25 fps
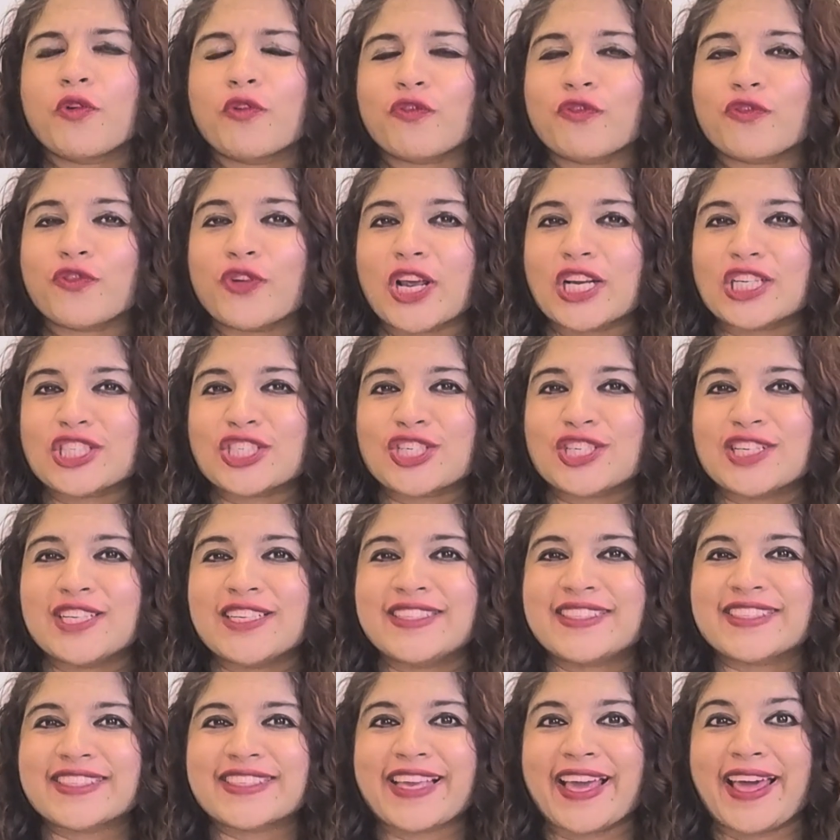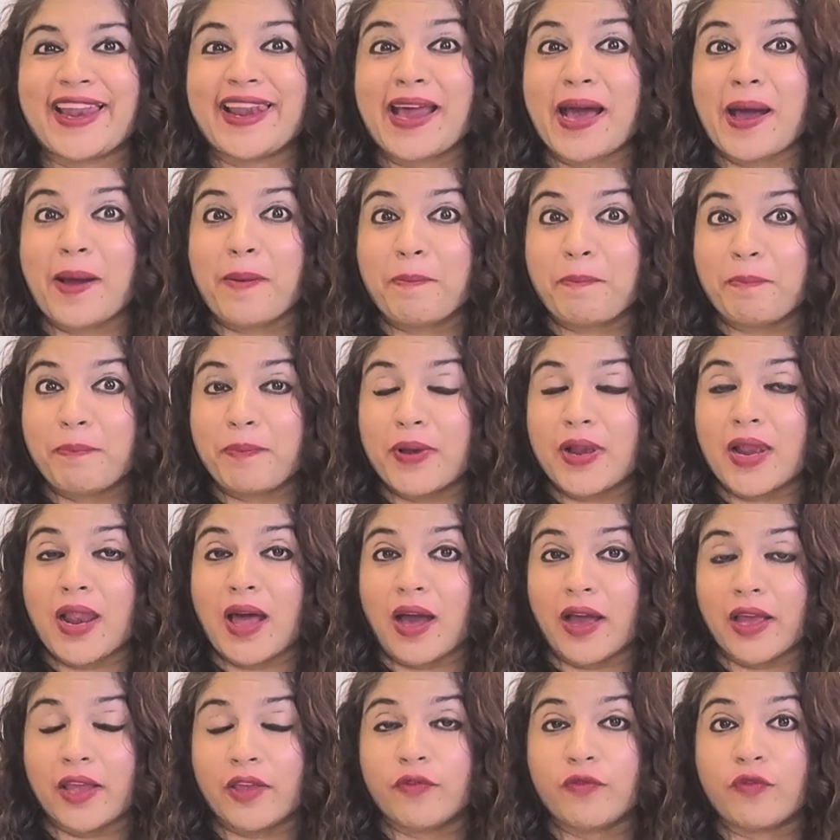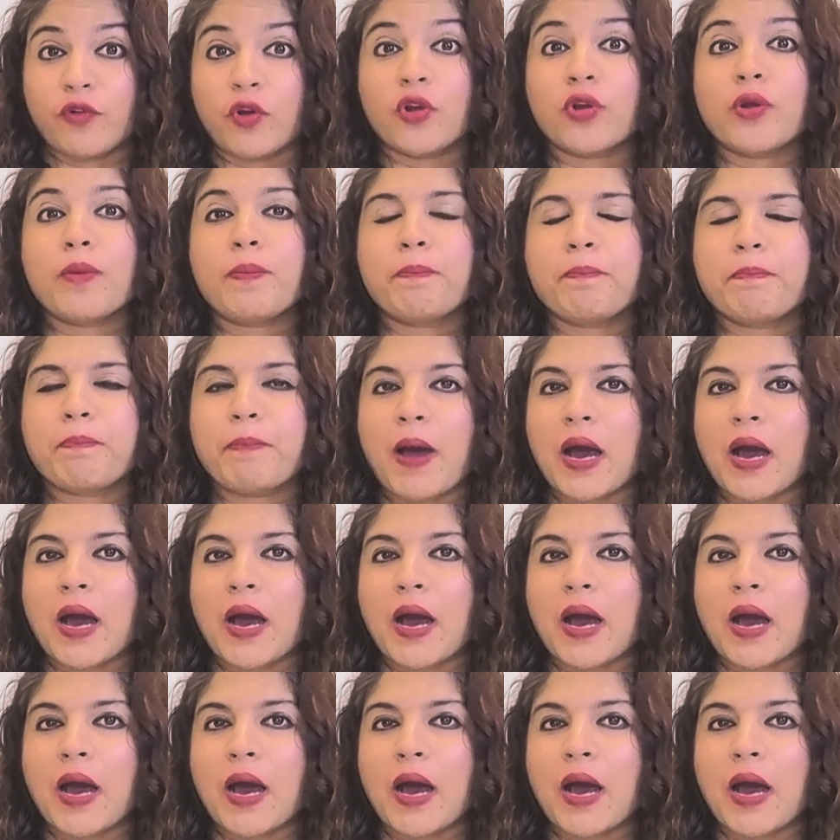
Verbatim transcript: professionals can apply for a